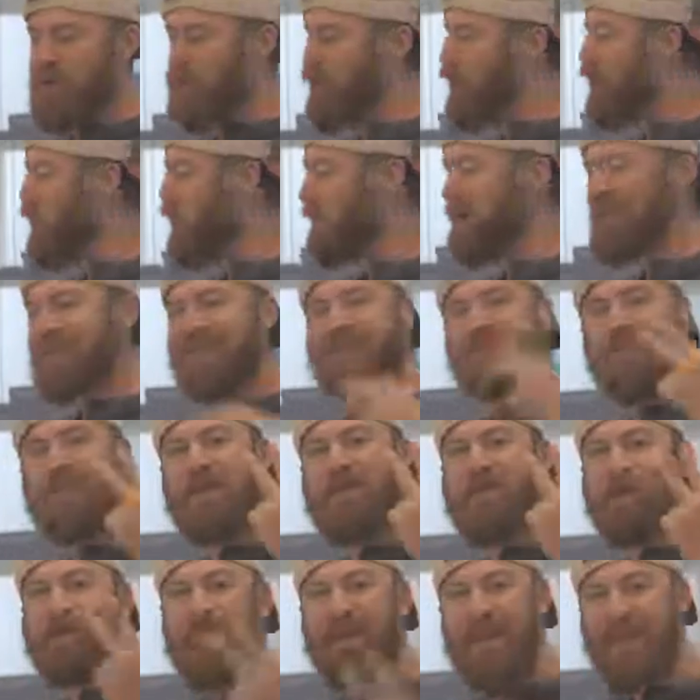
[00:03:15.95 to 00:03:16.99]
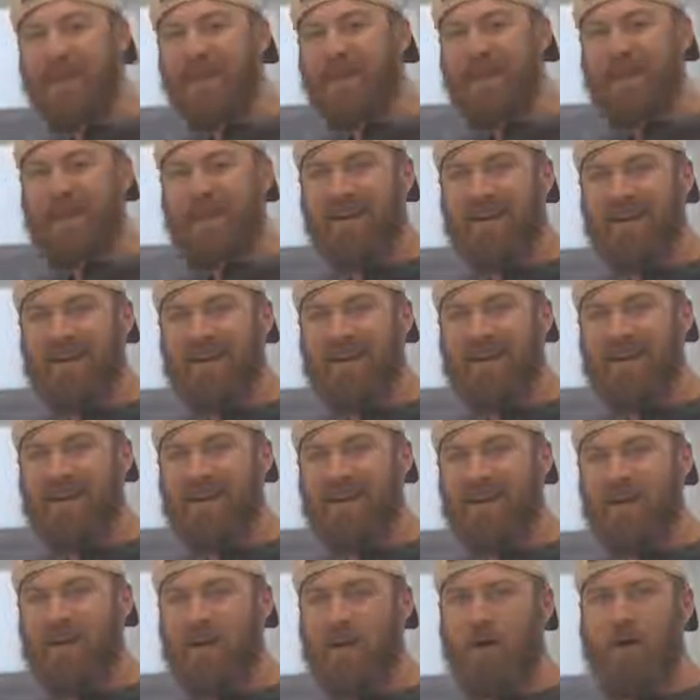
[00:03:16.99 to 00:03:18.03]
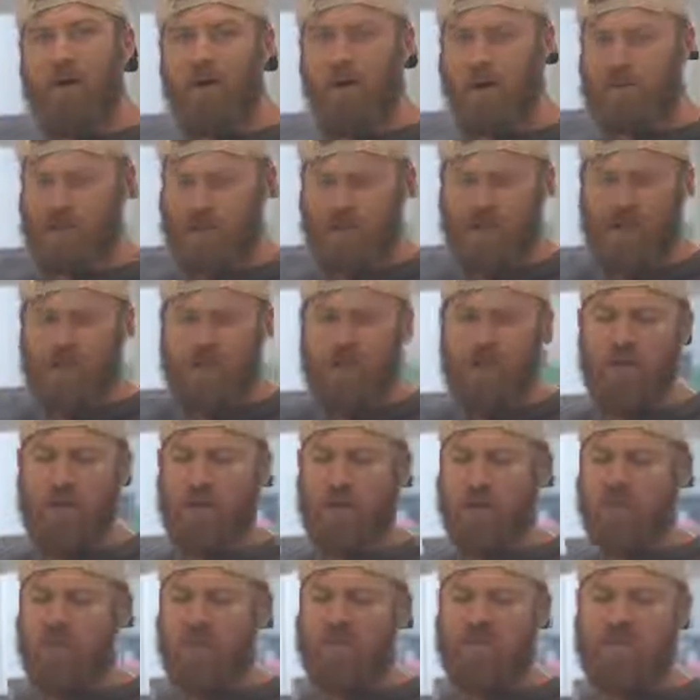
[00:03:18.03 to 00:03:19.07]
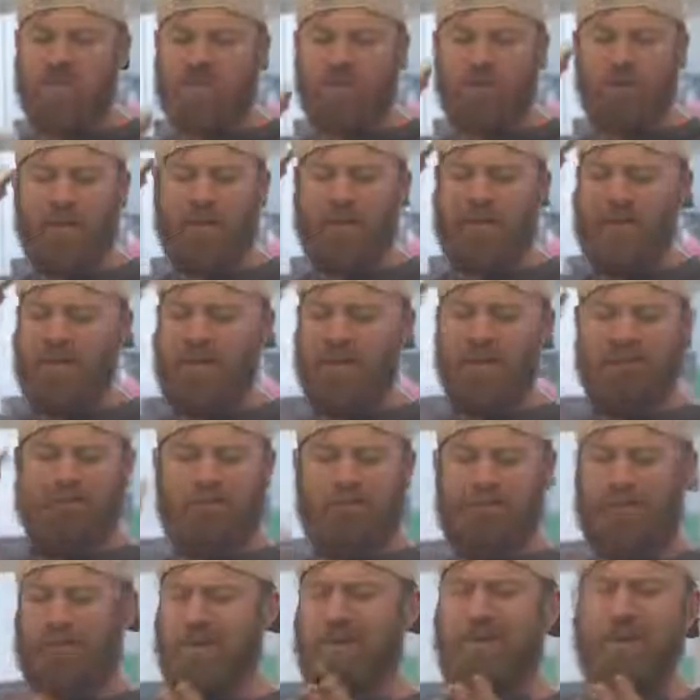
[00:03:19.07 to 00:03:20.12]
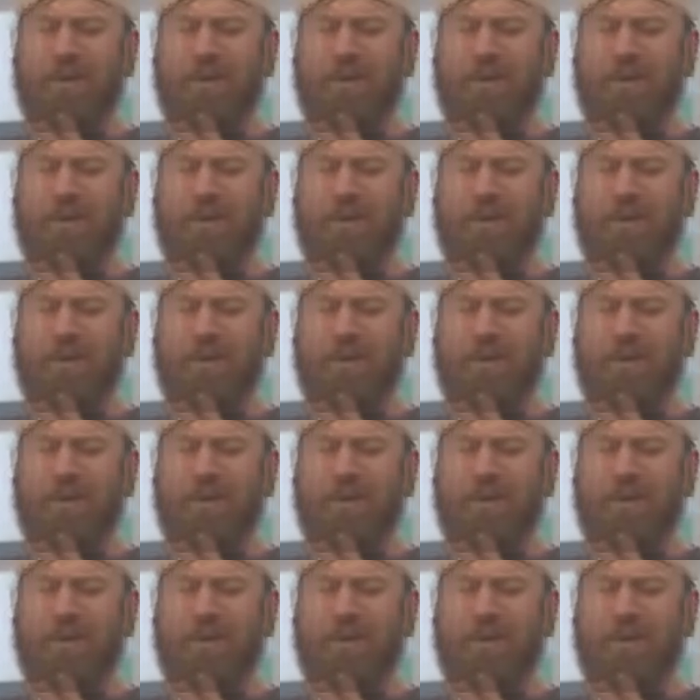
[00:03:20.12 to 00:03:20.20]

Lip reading: You don't need to be making client calls. You don't need to be,